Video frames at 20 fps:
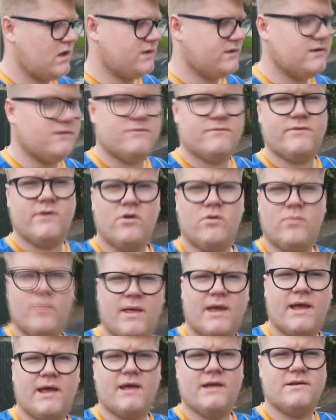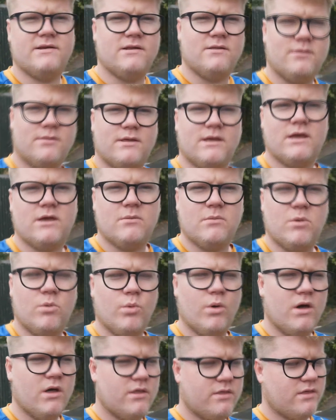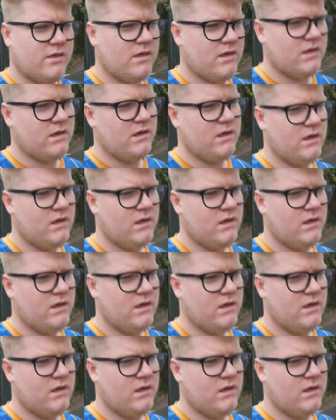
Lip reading: Didn't film that, didn't think it'd be worth it.